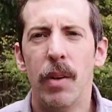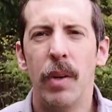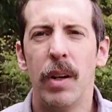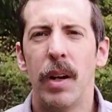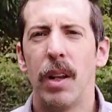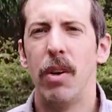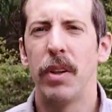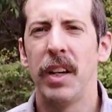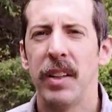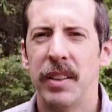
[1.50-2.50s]
Well, hello
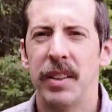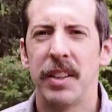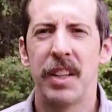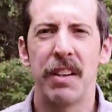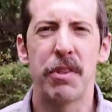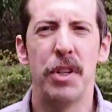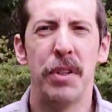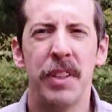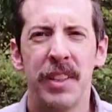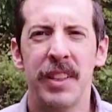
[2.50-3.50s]
again. Good
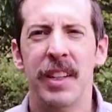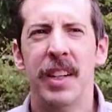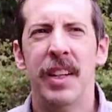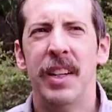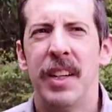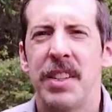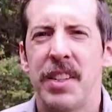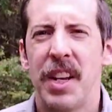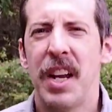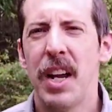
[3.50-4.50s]
afternoon.
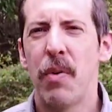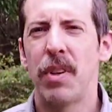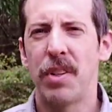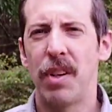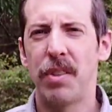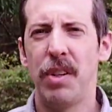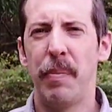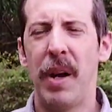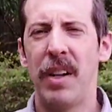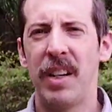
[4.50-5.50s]
Today I want to talk to you
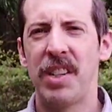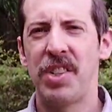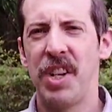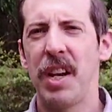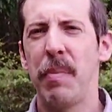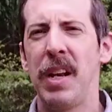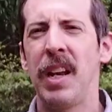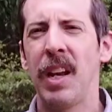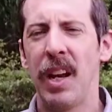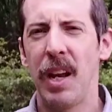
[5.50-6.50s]
about
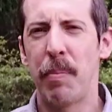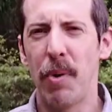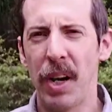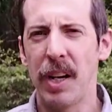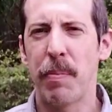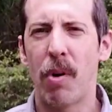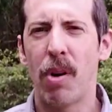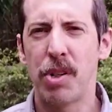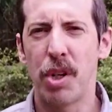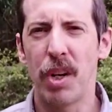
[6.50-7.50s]
segmenting and breaking
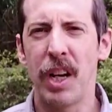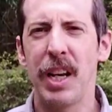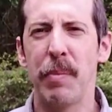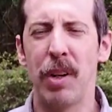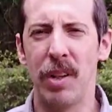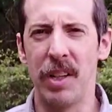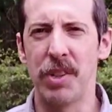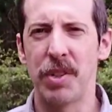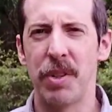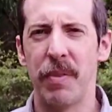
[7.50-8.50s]
apart your email
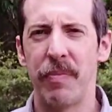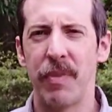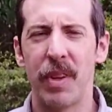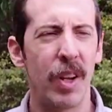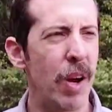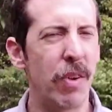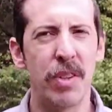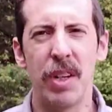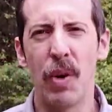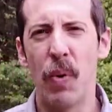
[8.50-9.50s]
list. I want
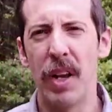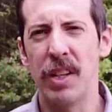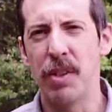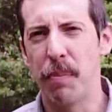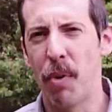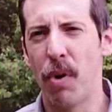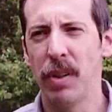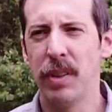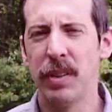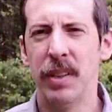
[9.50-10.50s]
to tell you why that's
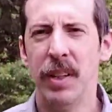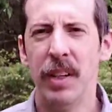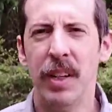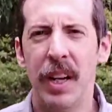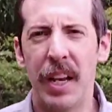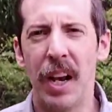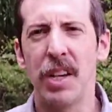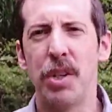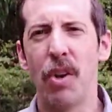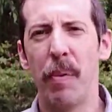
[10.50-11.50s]
important and how
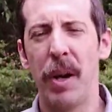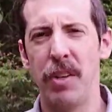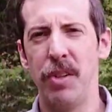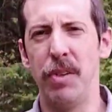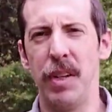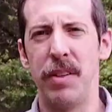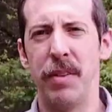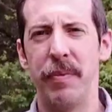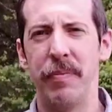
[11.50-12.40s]
you should go about doing it.